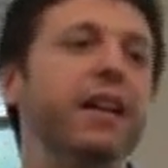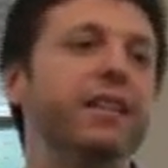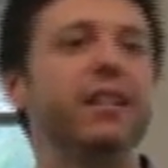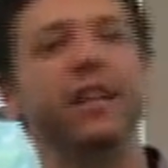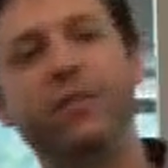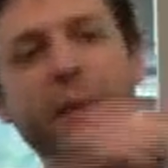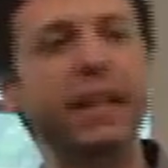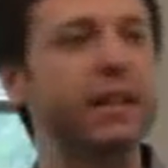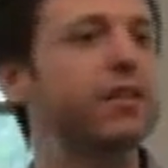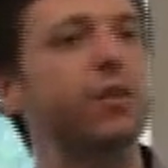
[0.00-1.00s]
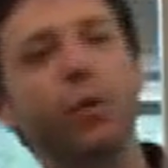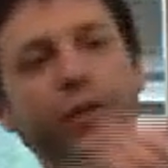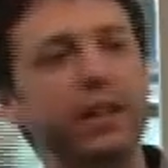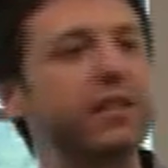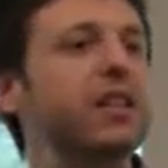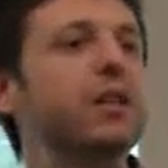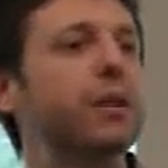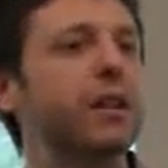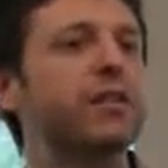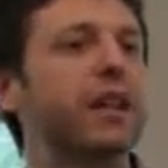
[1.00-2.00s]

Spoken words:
Instead of making this whole thing synchronous,